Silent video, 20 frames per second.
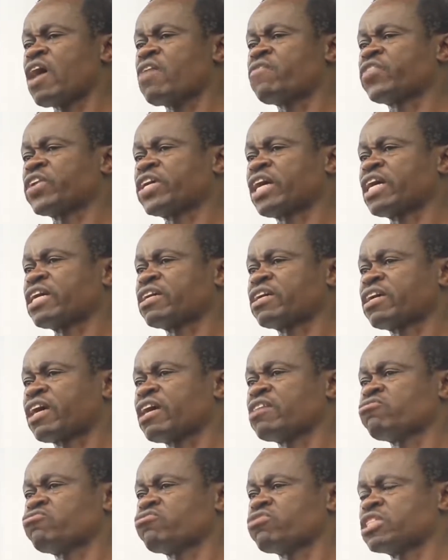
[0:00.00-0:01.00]
African
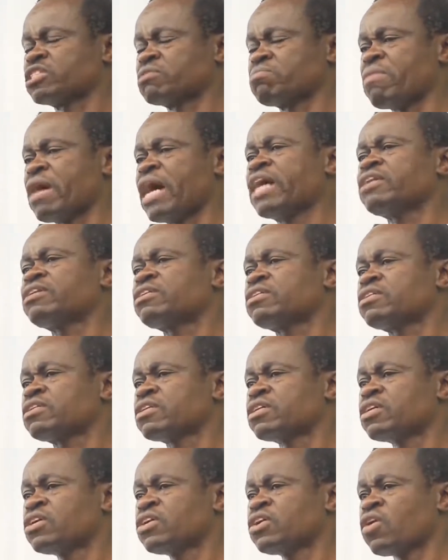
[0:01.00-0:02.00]
countries met
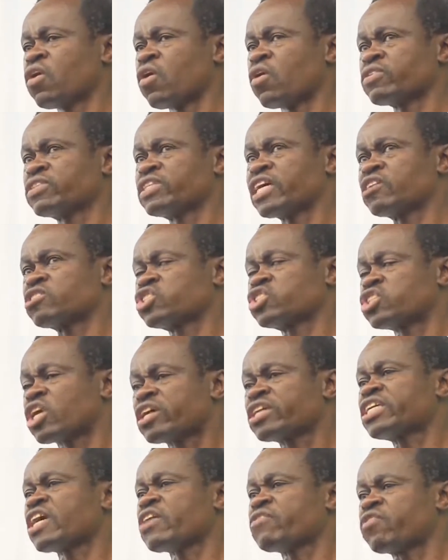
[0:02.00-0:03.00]
on the
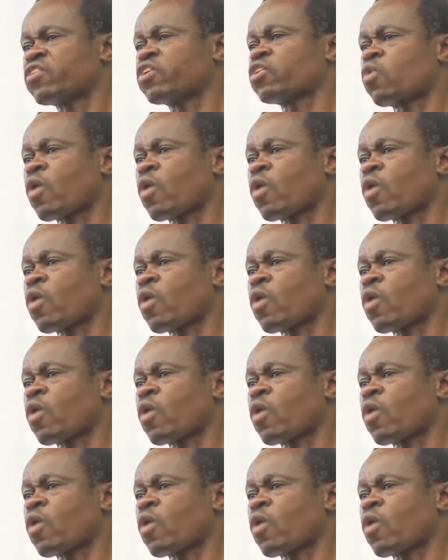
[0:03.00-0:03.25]
Osagie for